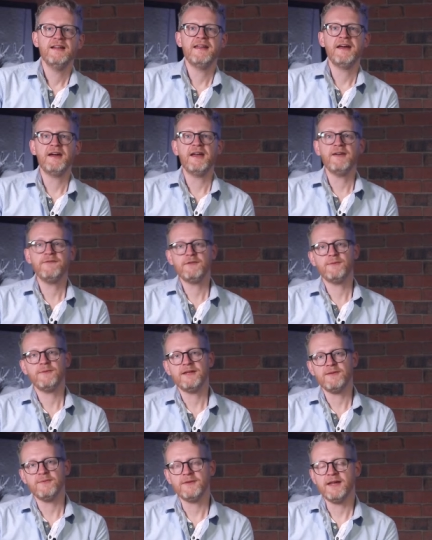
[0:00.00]
Now, every
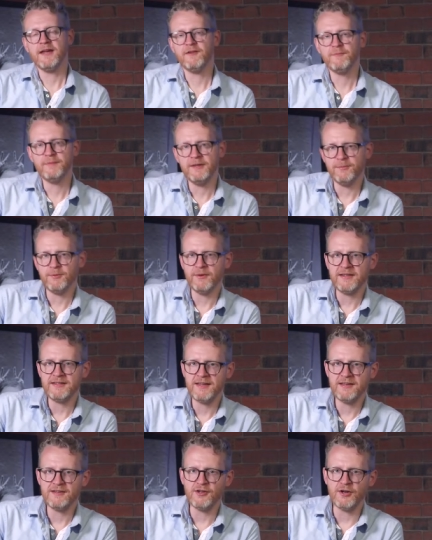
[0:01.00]
week we have people
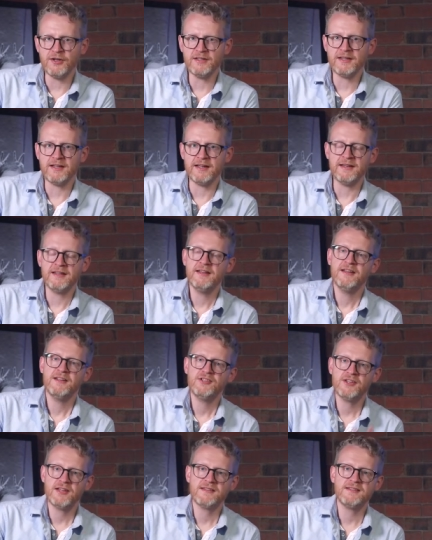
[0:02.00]
attend online
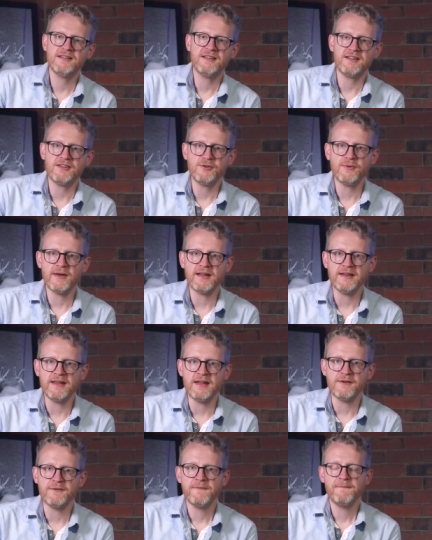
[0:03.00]
just like you are
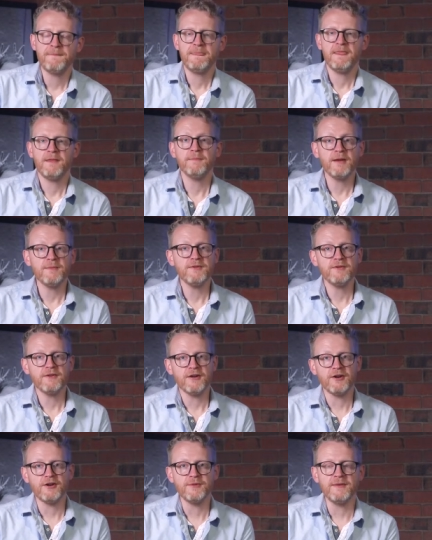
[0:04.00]
now. Maybe you're
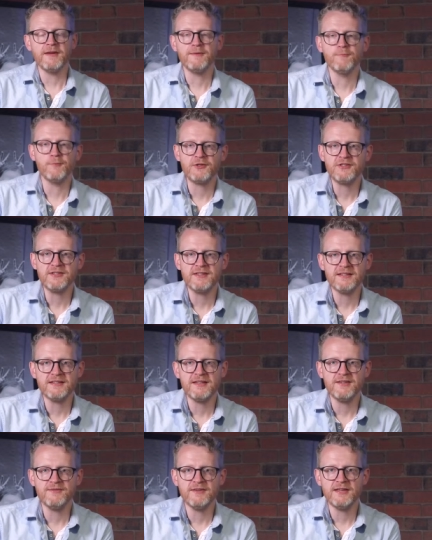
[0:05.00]
at home and watching the
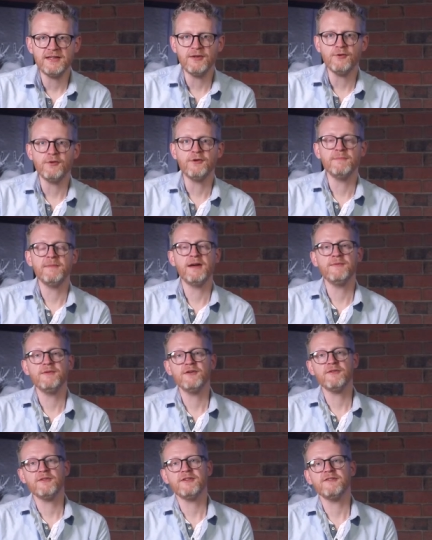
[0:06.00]
TV, or maybe
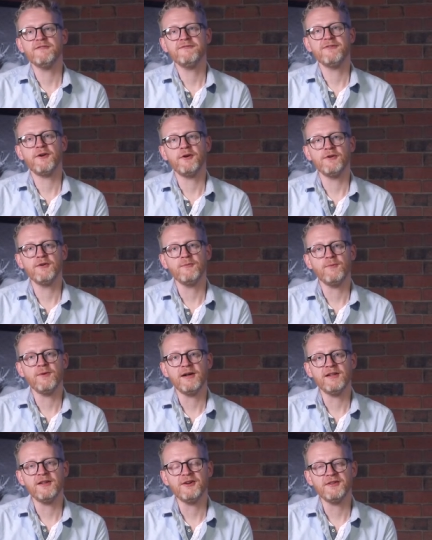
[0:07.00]
you're on your phone
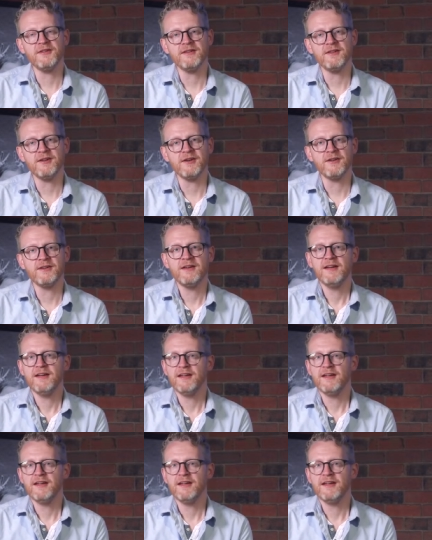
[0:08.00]
while on the go.